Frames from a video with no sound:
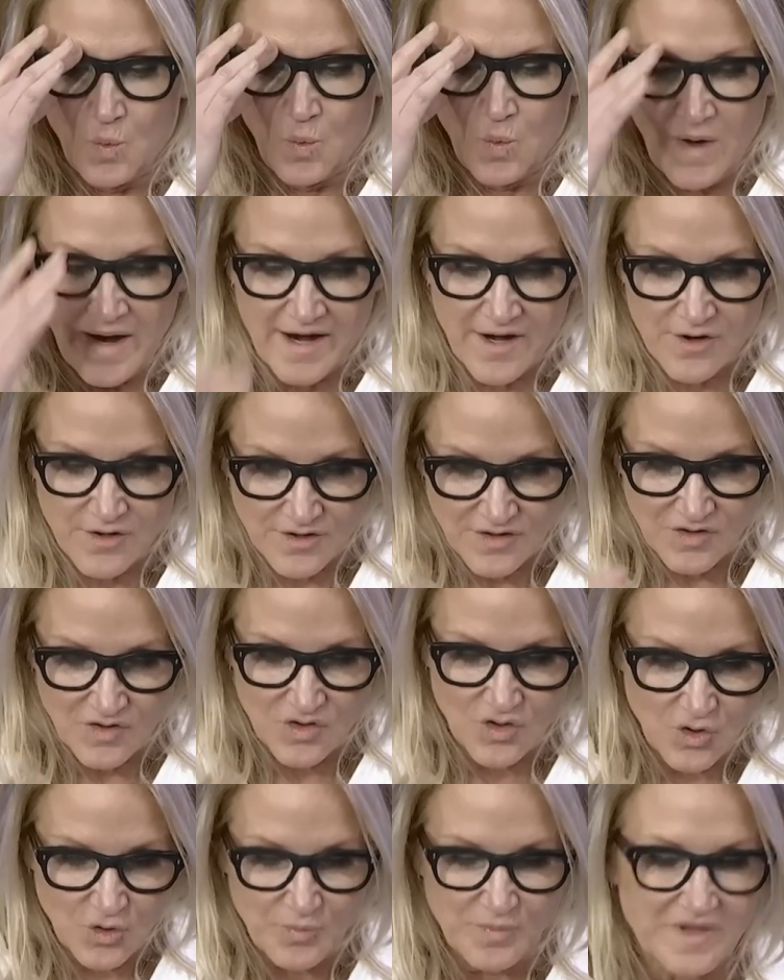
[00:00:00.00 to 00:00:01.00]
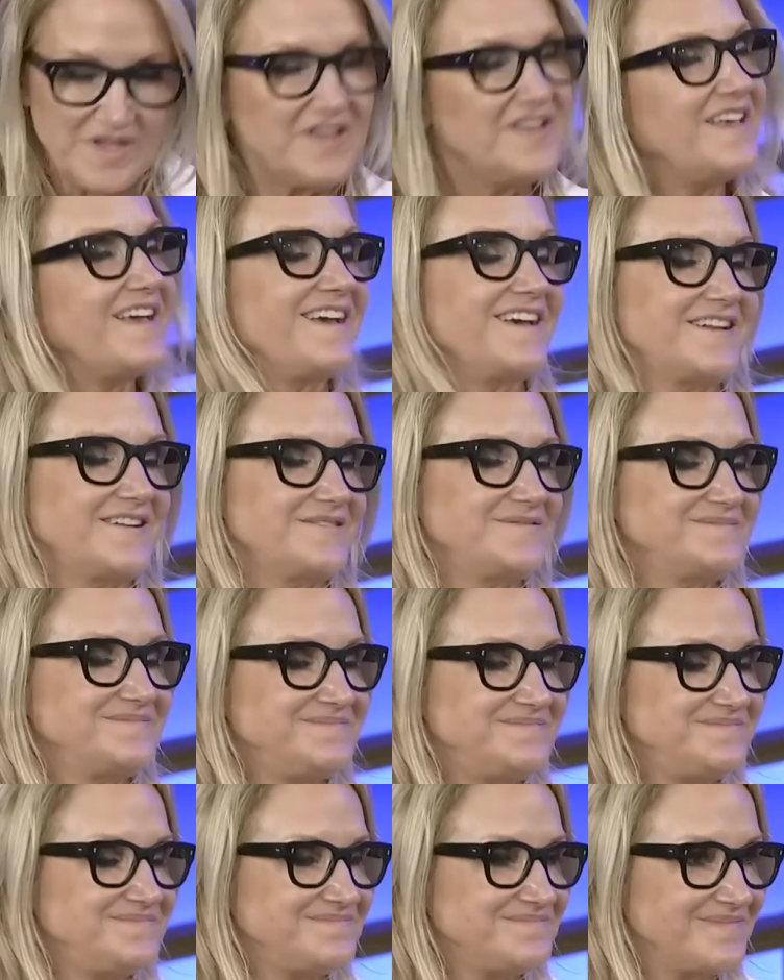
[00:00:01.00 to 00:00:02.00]
Where do you begin
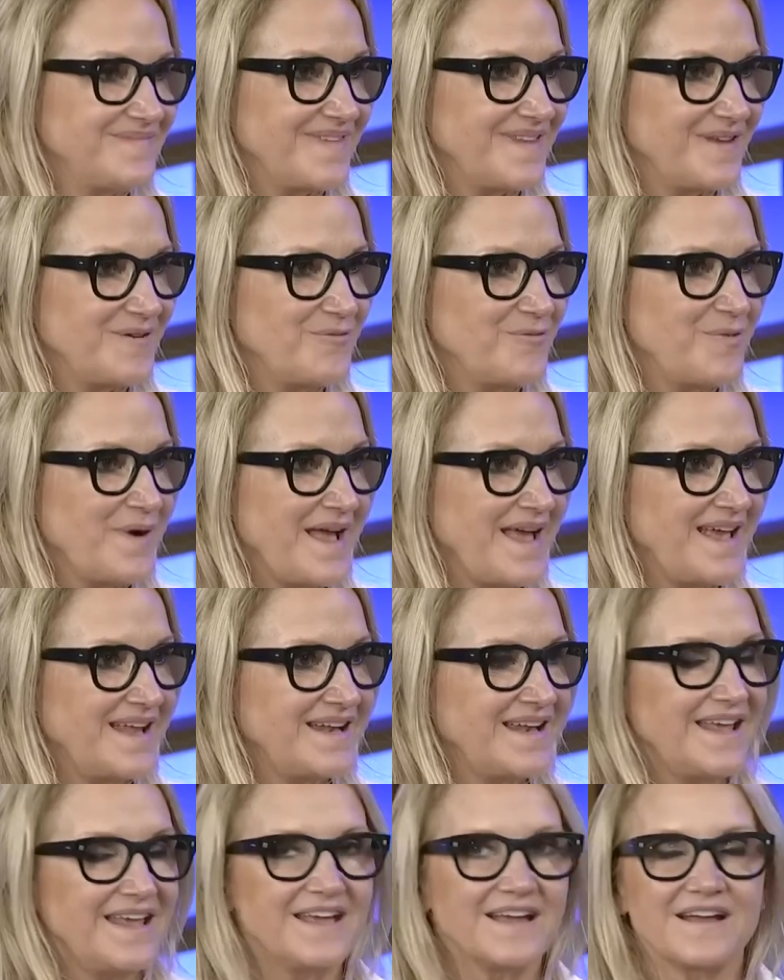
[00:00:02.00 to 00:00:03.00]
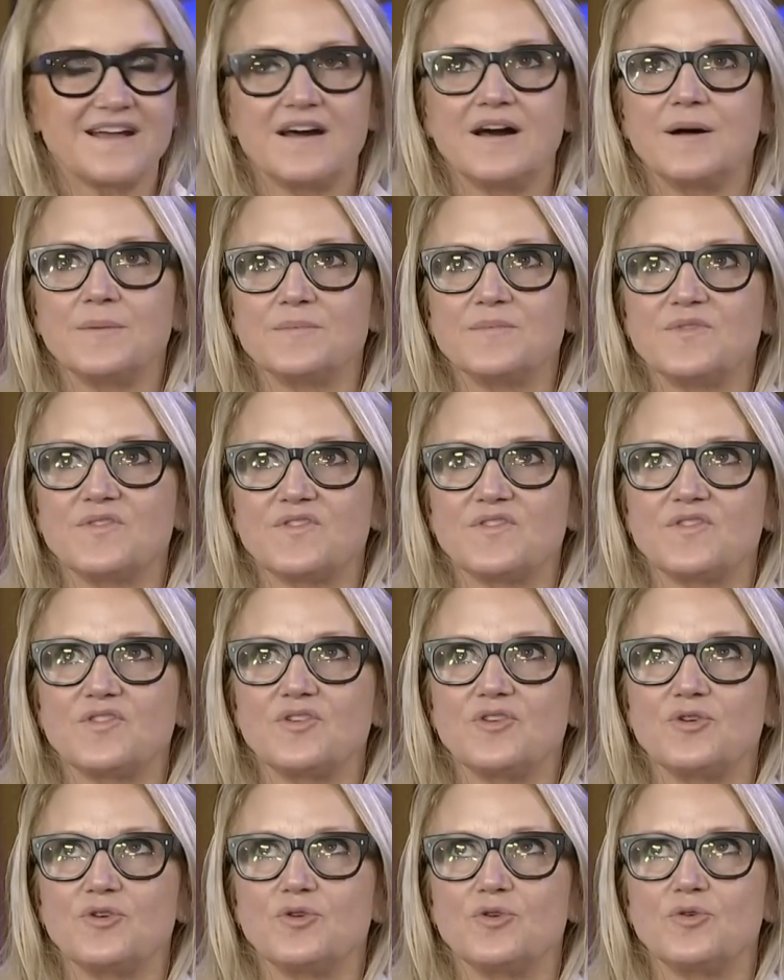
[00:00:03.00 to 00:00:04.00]
when it comes
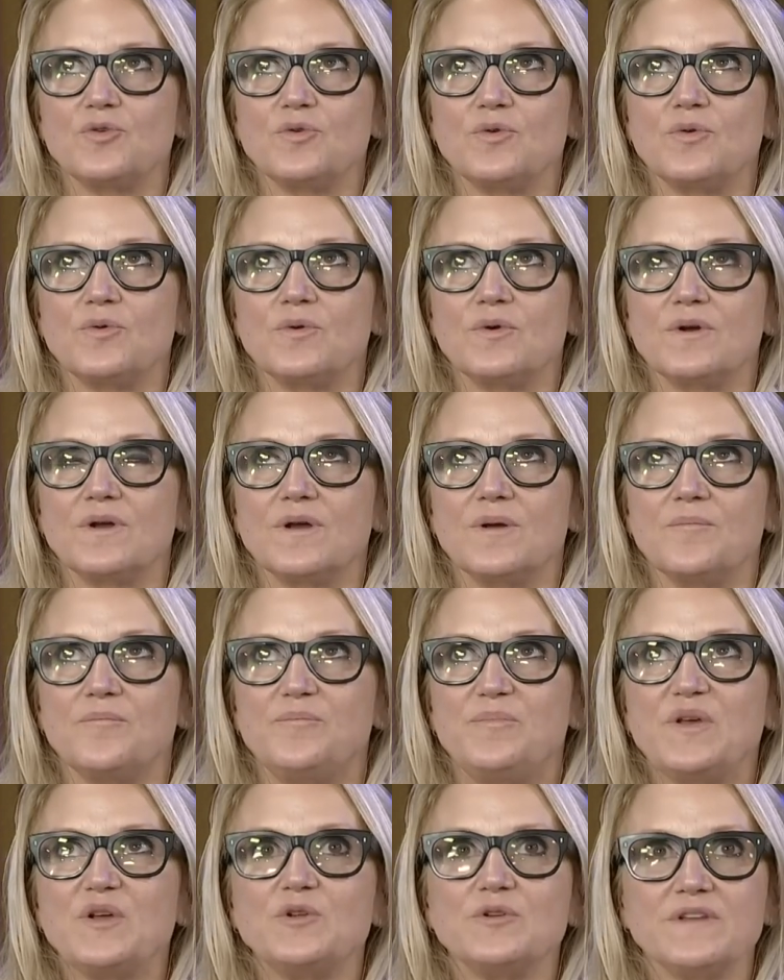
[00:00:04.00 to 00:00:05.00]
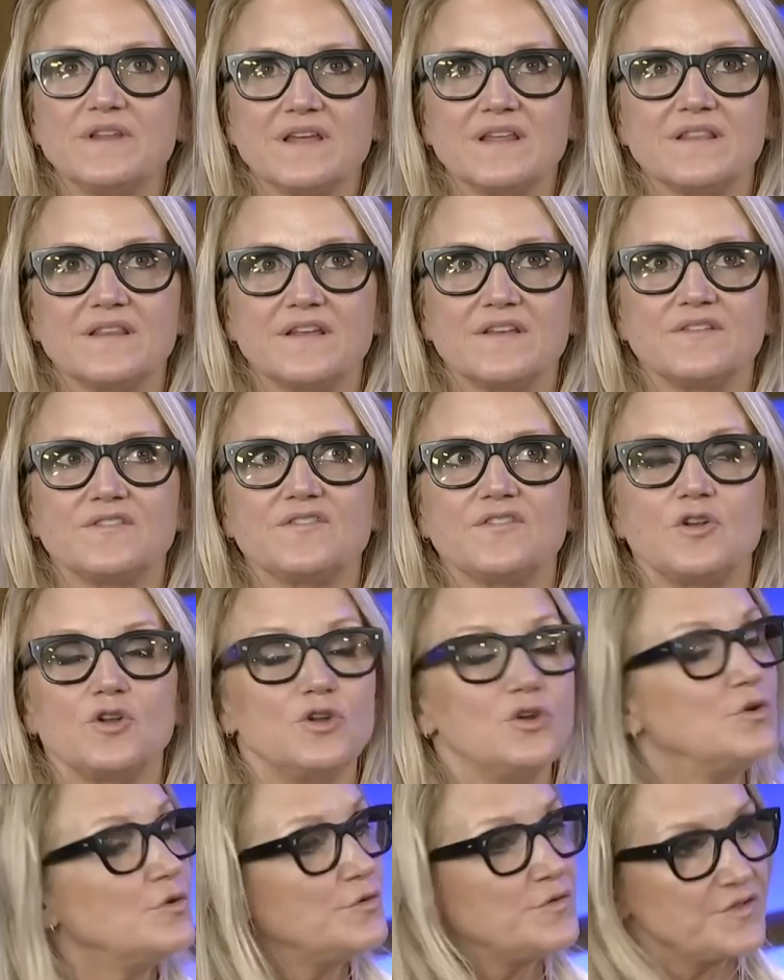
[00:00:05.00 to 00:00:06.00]
to building this
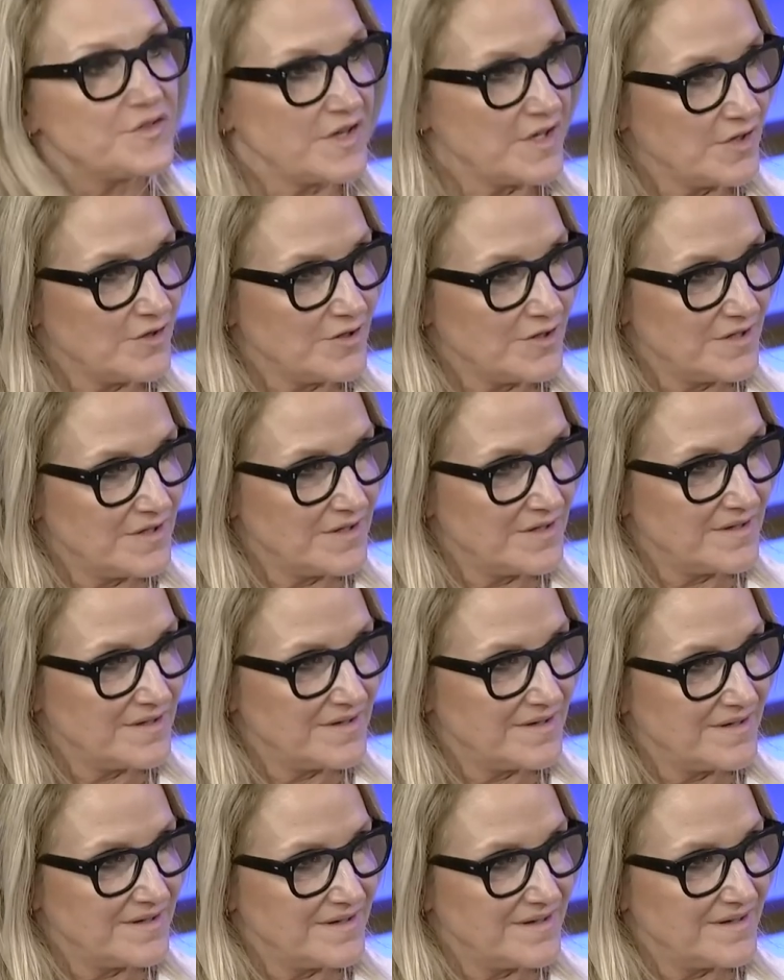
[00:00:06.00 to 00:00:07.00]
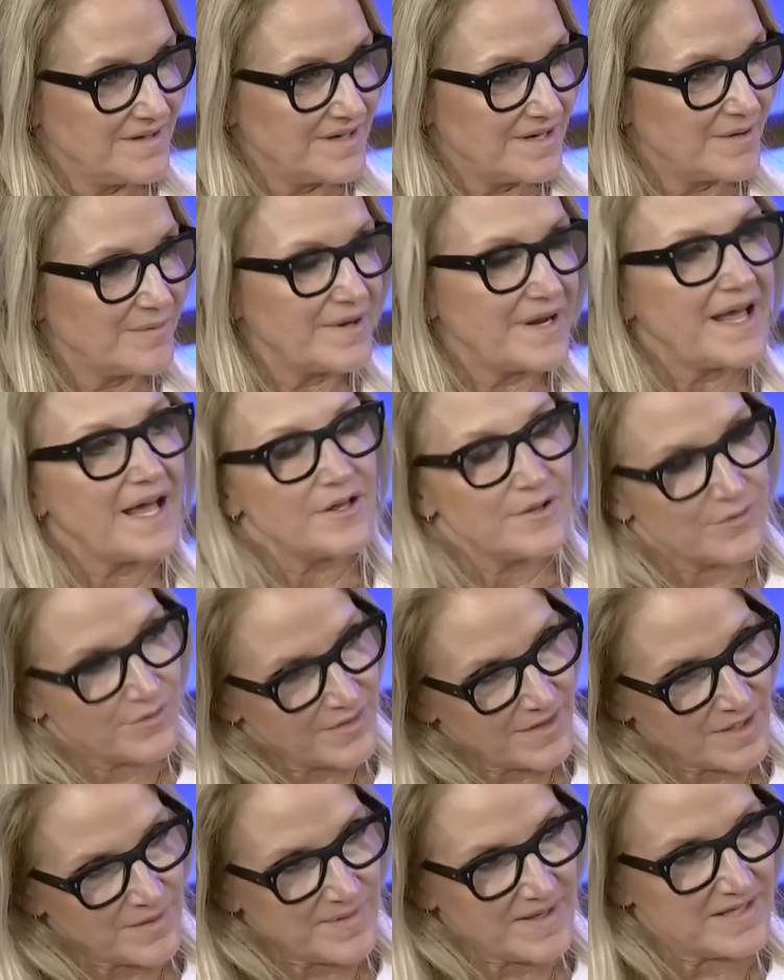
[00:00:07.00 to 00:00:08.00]
new skill around how you
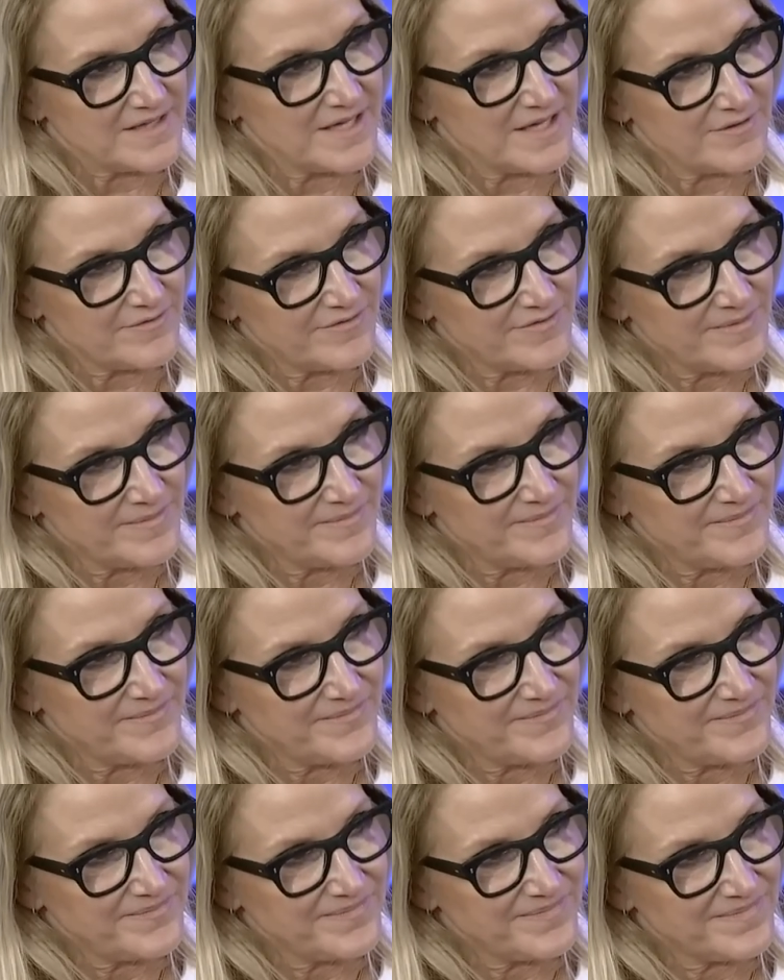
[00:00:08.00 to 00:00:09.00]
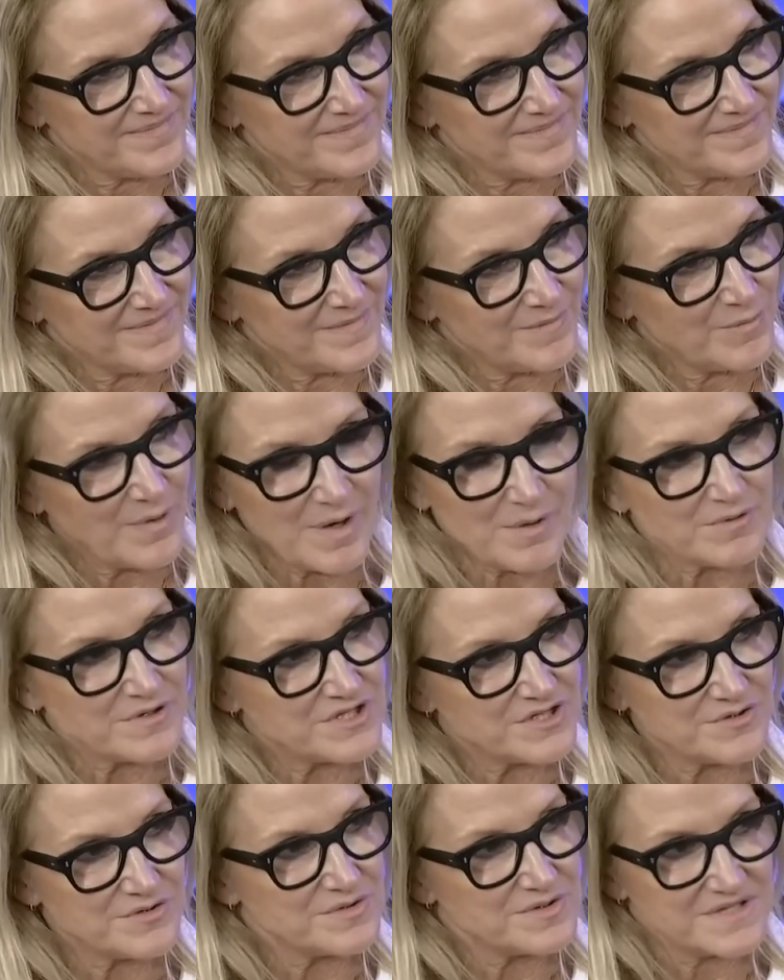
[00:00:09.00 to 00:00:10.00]
think about love? Mm-hmm. Where
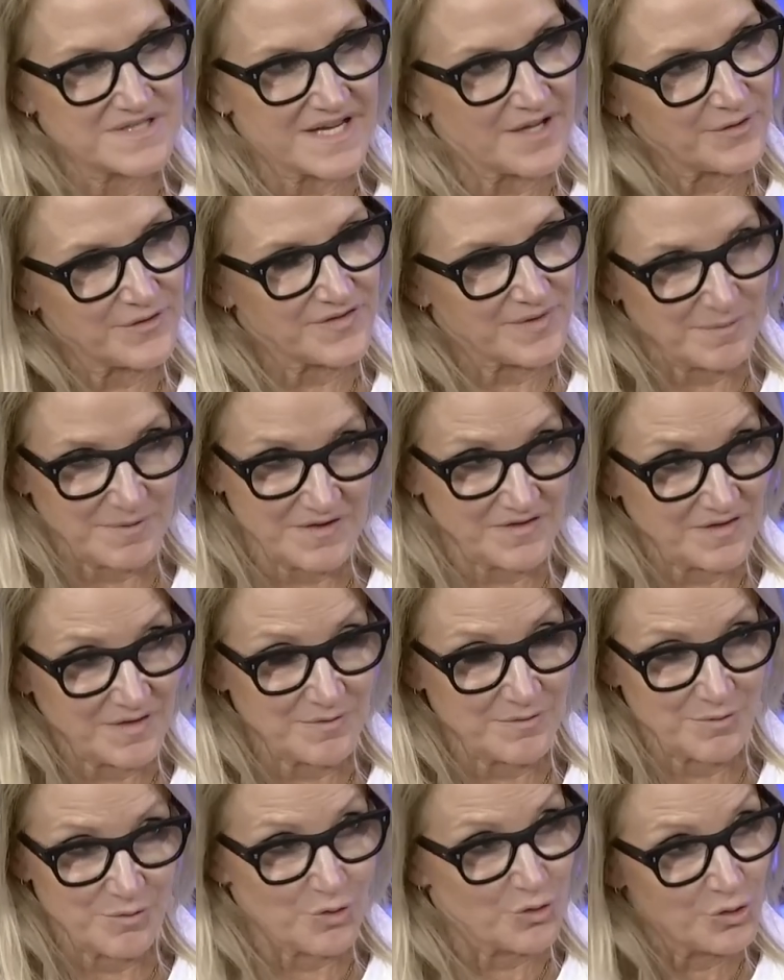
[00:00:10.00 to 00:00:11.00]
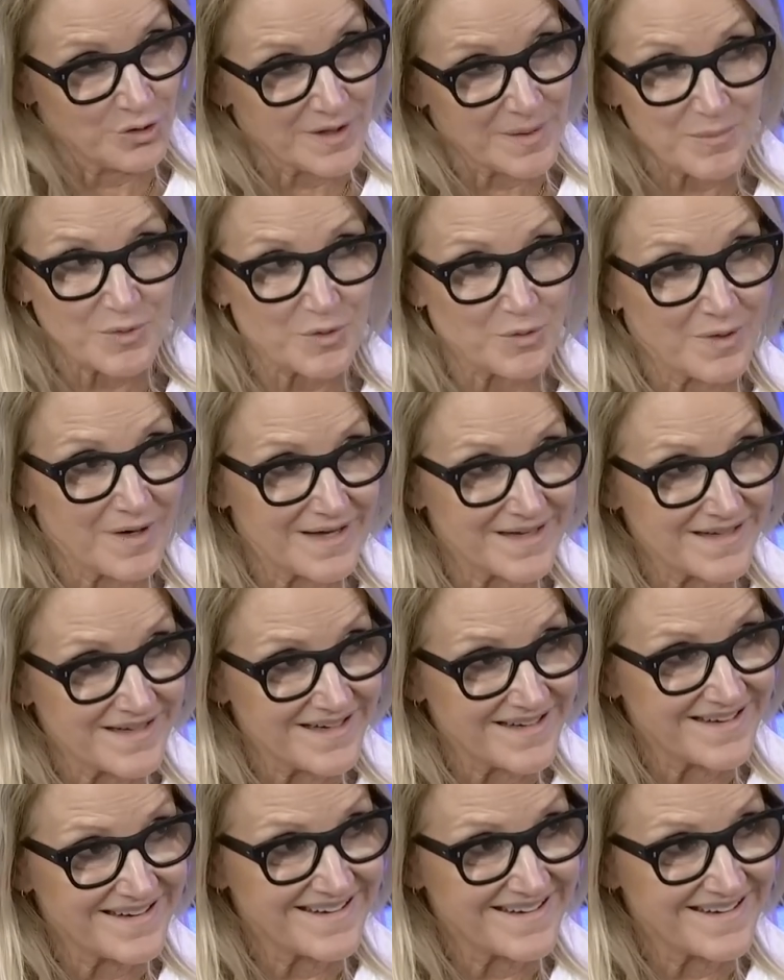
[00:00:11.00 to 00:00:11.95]
would you tell somebody? Is it rule number 1?